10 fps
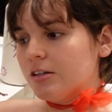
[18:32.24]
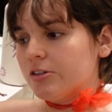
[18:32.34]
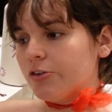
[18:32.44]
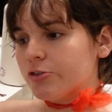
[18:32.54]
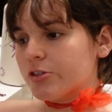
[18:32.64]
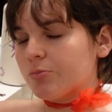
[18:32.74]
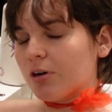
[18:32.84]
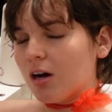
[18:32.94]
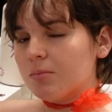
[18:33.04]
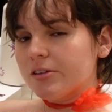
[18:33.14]
you should
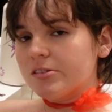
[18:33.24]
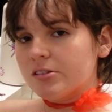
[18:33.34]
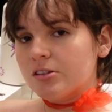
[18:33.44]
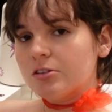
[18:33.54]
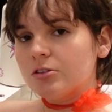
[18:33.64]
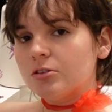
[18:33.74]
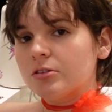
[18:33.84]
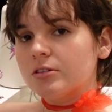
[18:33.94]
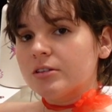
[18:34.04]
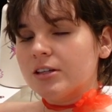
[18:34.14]
probably still
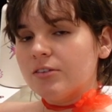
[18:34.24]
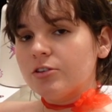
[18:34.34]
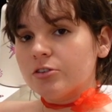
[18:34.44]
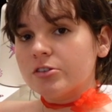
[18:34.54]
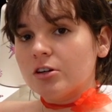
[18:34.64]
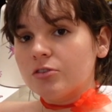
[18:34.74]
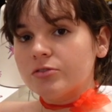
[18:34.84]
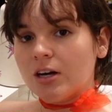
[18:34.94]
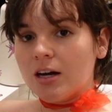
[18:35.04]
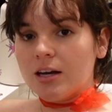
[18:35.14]
give yourself
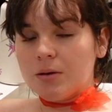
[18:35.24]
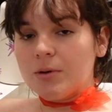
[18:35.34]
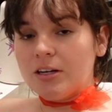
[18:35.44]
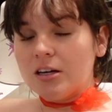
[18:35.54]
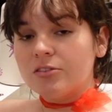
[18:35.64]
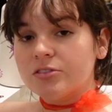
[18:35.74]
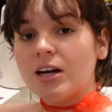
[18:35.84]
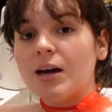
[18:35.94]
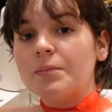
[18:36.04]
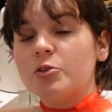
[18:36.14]
time, enough
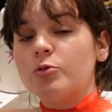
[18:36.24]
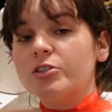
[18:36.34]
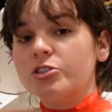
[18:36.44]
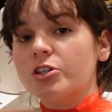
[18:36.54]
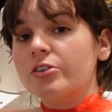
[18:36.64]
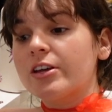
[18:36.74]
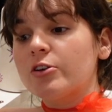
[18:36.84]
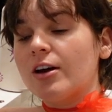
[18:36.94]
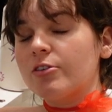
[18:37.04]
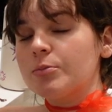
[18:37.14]
time, to ensure that
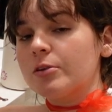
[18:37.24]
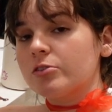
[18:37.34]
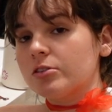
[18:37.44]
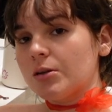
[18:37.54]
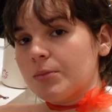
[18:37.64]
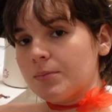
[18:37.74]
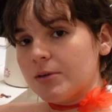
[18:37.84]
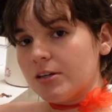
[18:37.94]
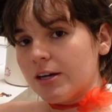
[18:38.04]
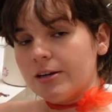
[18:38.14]
you have your puzzle done by
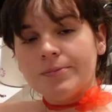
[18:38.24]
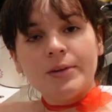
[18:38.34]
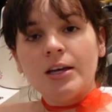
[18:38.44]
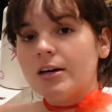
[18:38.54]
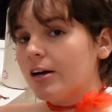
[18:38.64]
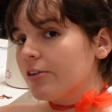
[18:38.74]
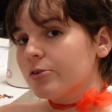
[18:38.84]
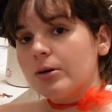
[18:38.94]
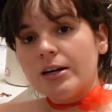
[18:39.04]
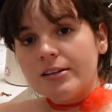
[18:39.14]
midnight.
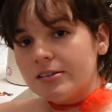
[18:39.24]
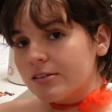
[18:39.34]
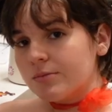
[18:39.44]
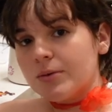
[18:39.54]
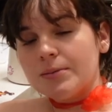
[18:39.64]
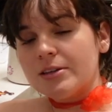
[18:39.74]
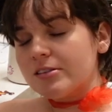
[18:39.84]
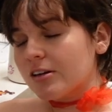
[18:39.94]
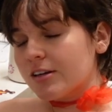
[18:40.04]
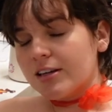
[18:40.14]
Otherwise, maybe
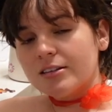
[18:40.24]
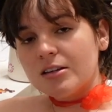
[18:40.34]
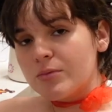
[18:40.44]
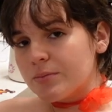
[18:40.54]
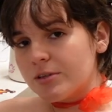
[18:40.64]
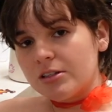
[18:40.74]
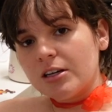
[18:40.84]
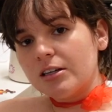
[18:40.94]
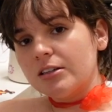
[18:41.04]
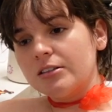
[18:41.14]
it's not gonna get done by
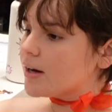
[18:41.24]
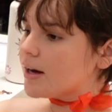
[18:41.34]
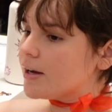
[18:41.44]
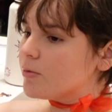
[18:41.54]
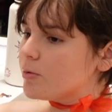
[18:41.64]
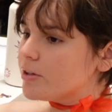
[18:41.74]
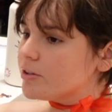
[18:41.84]
midnight. I